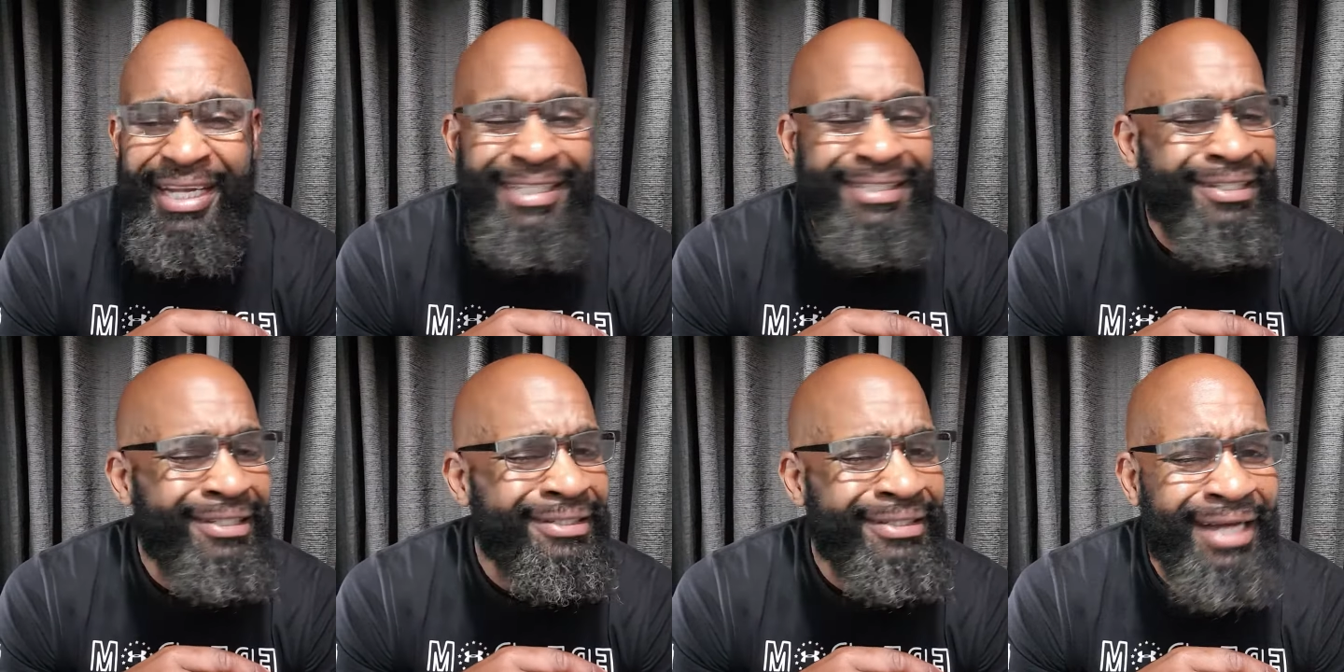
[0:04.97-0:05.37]

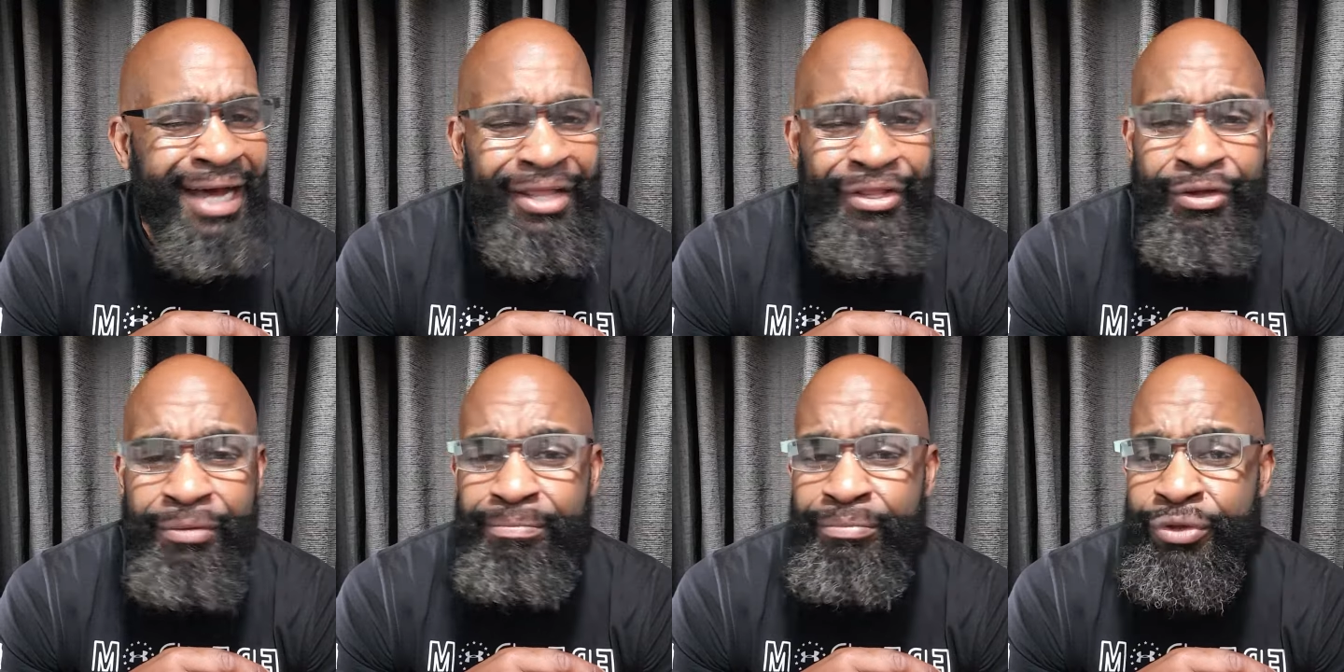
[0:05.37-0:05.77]
It's
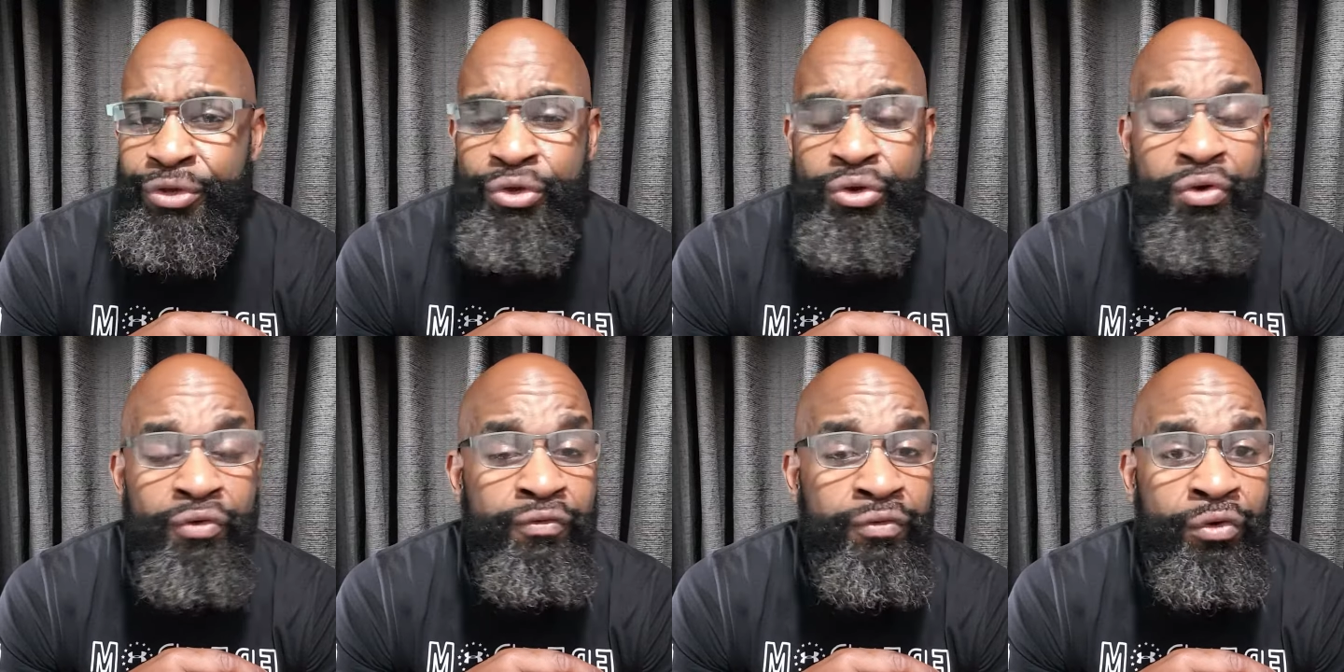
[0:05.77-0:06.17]
another
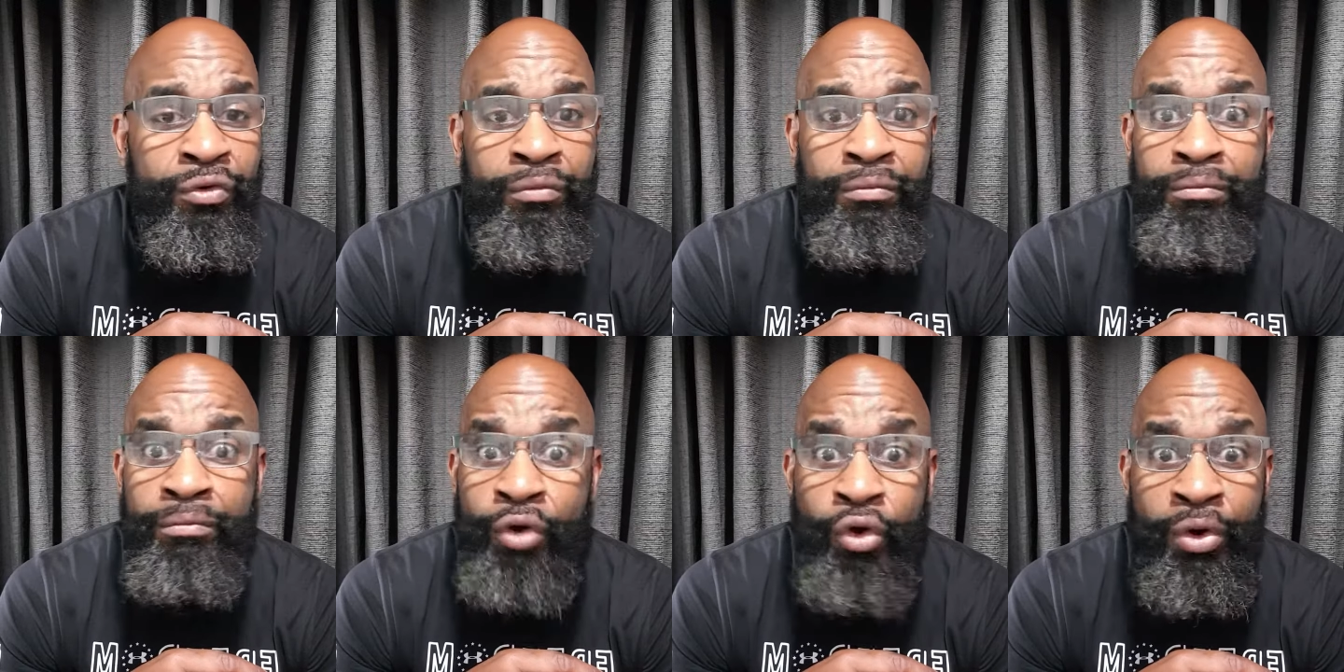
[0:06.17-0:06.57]
beautiful
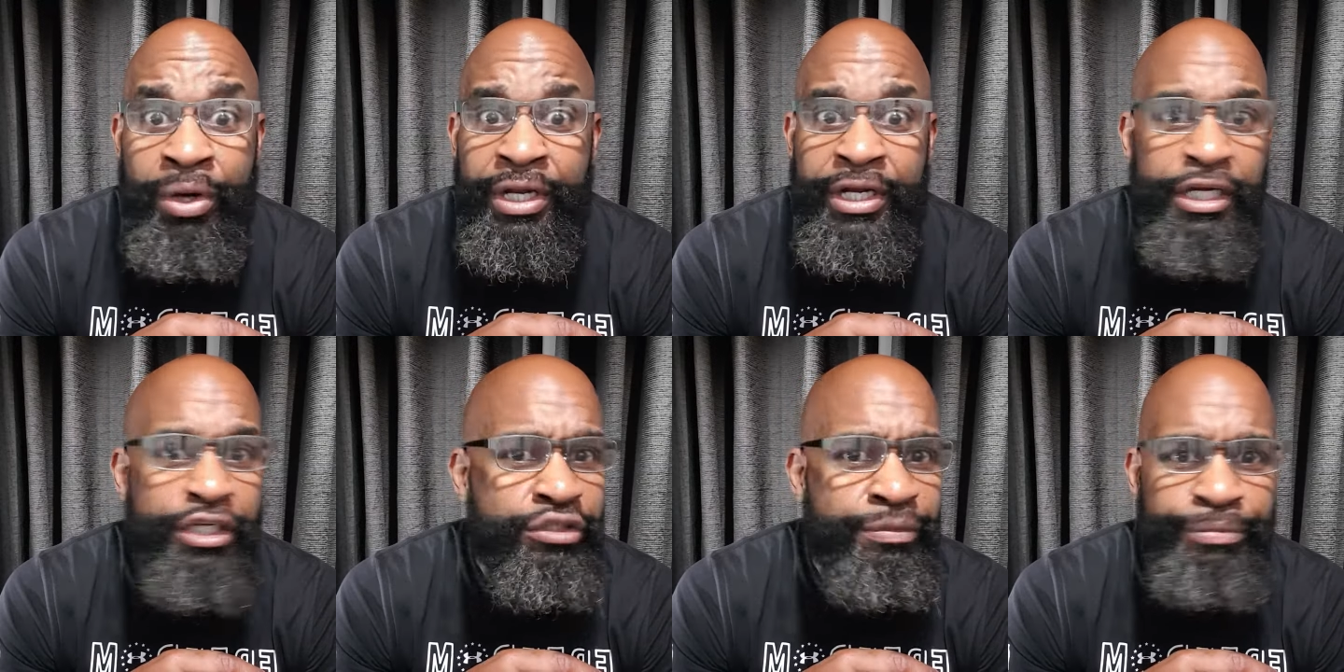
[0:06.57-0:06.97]

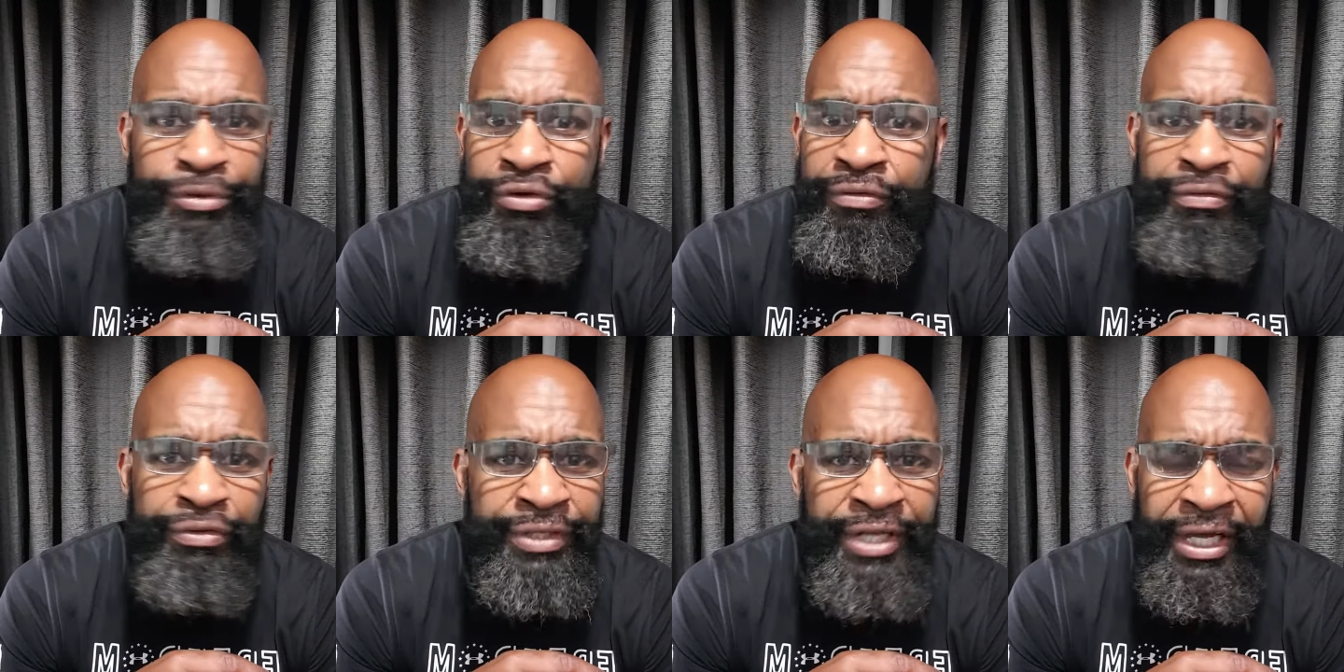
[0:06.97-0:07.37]
morning. It's a
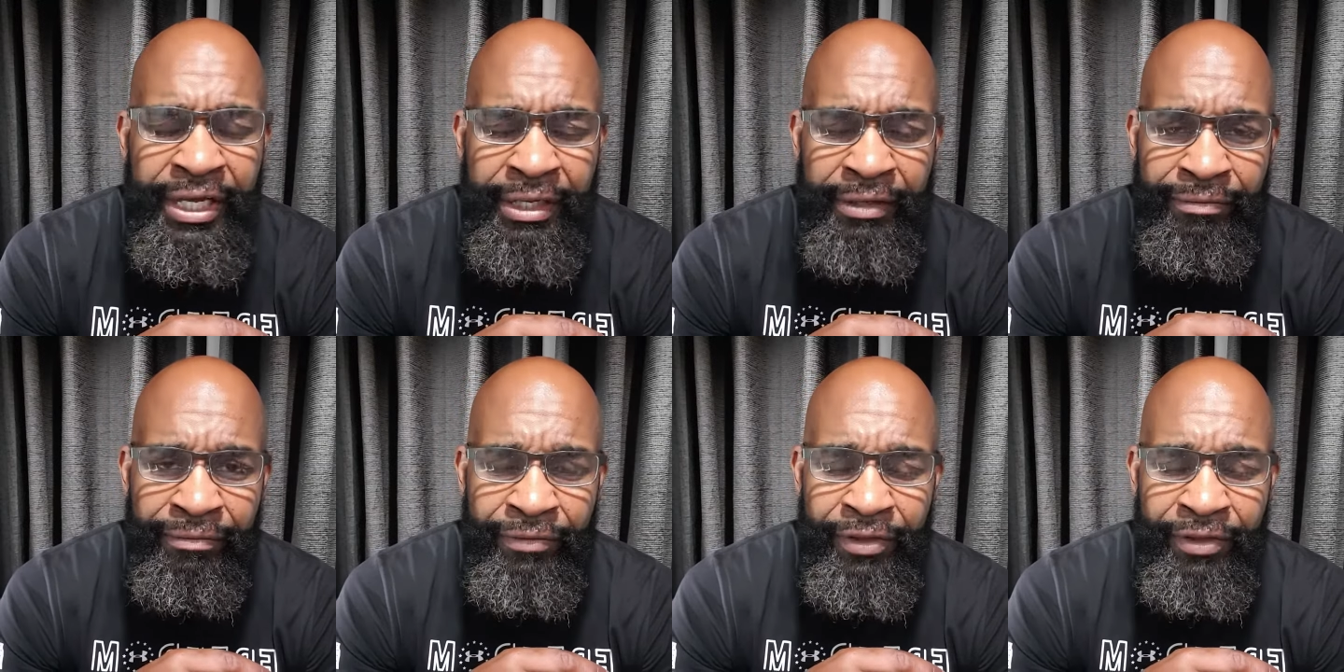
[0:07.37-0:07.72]
beautiful day.